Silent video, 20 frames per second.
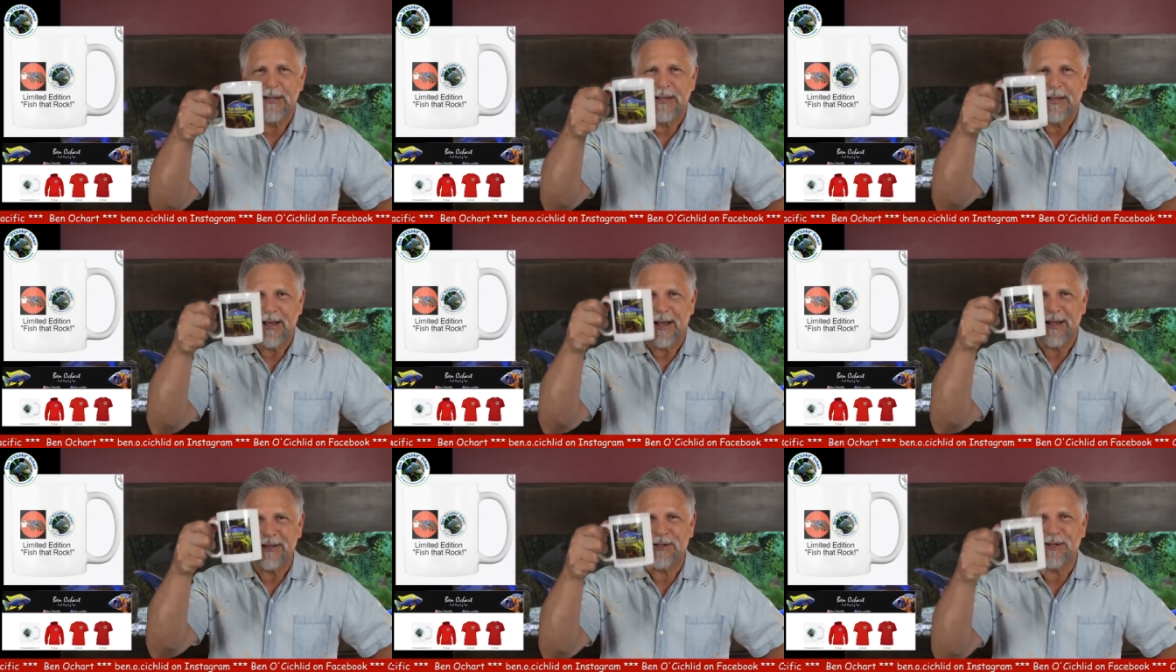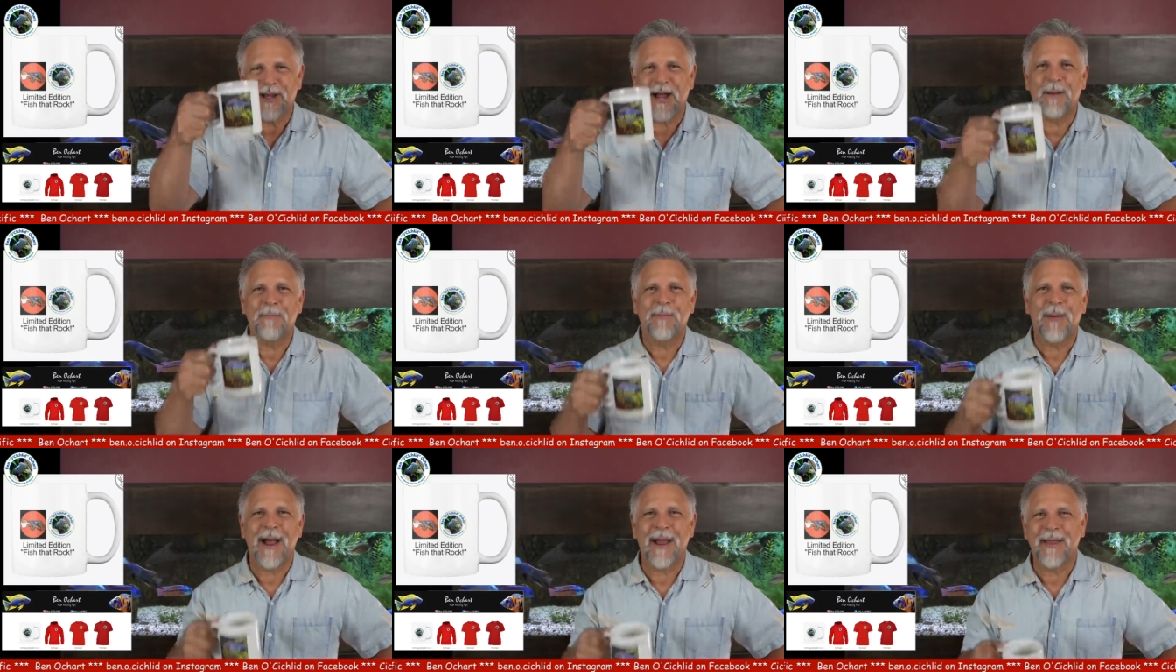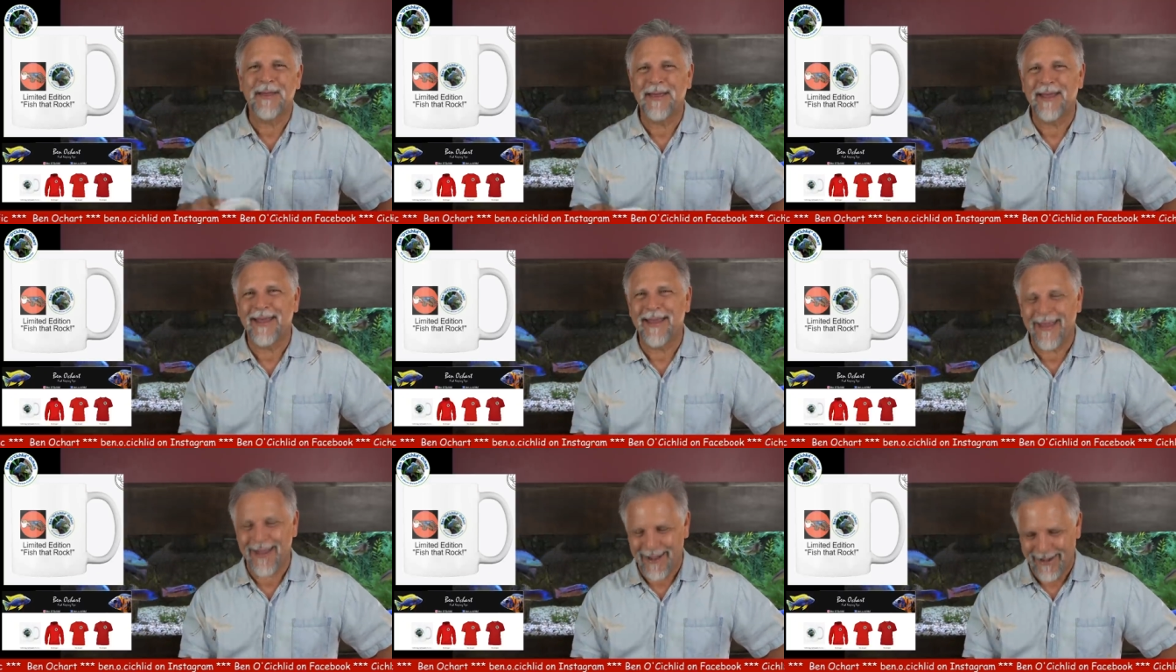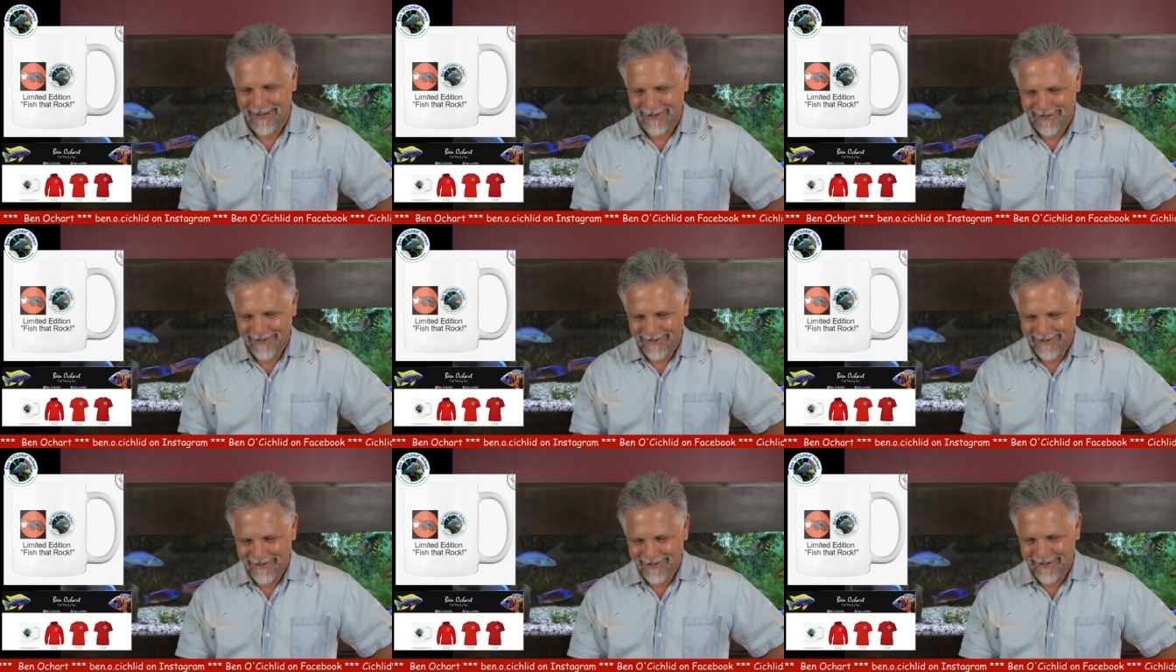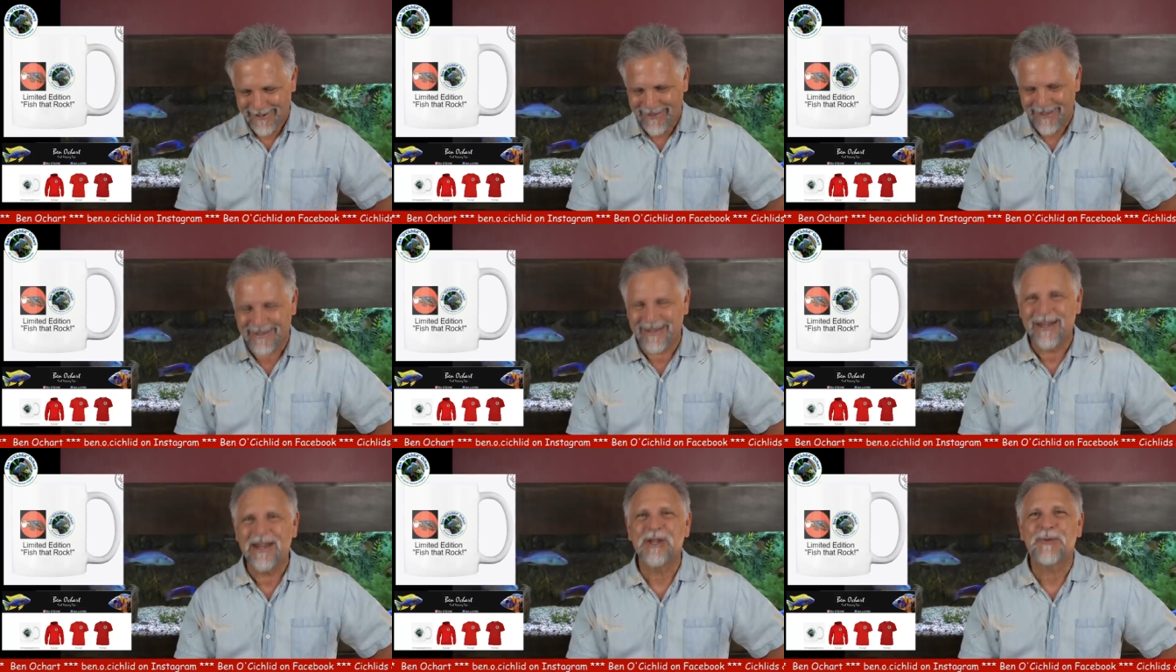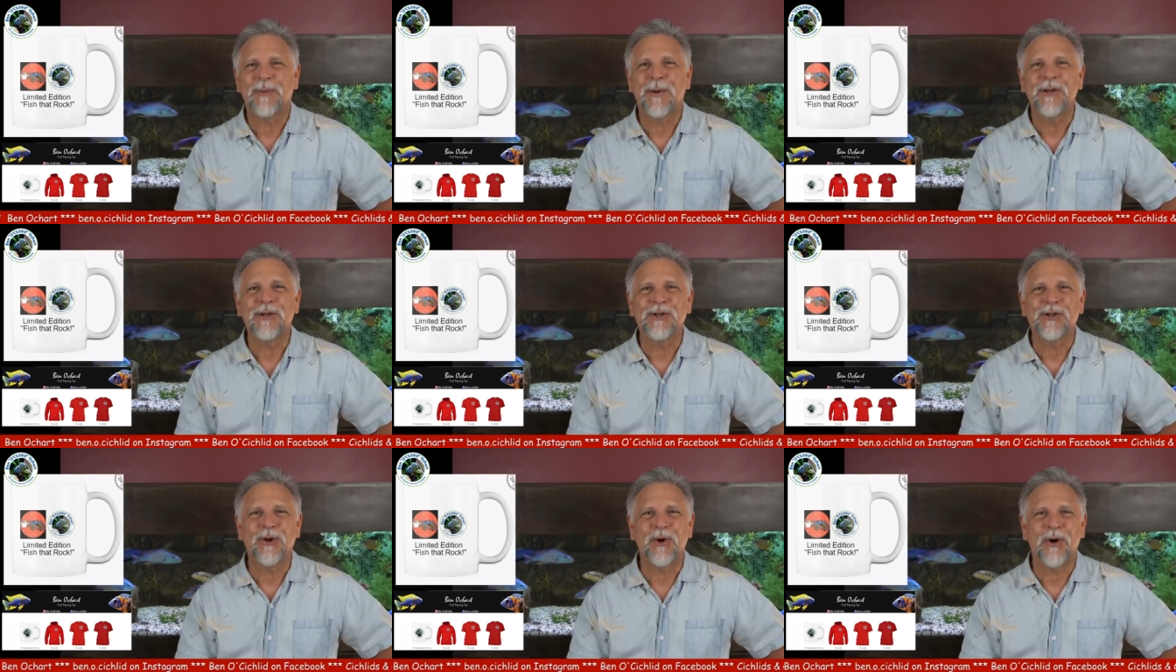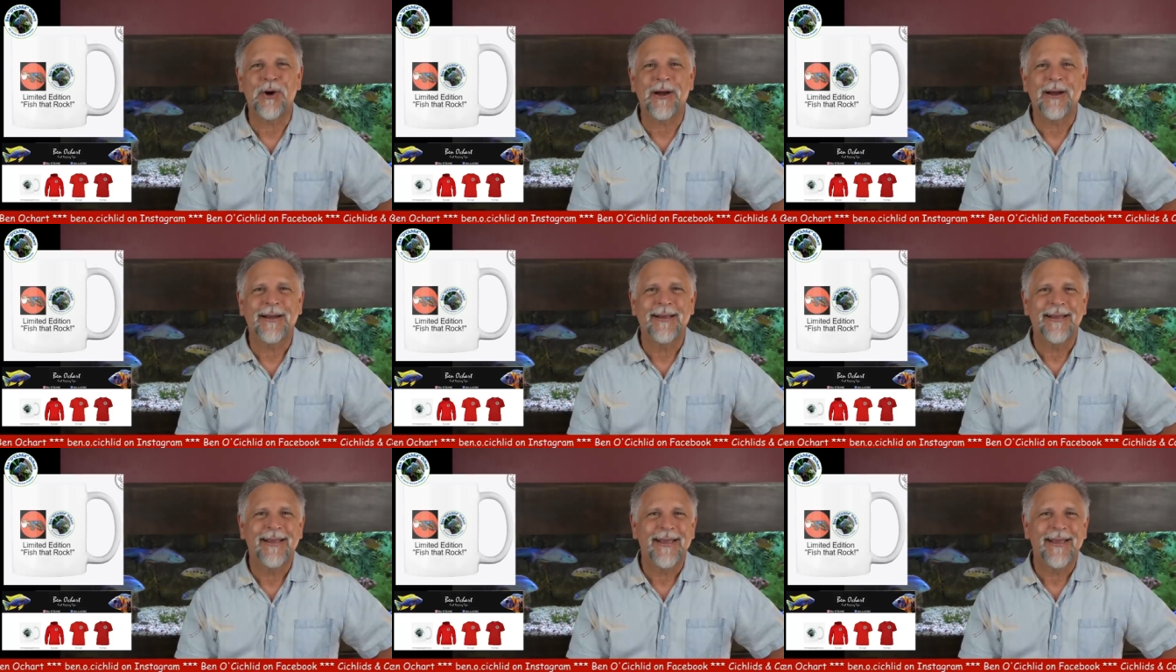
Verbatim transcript: uh, stop by the uh, the Teespring store.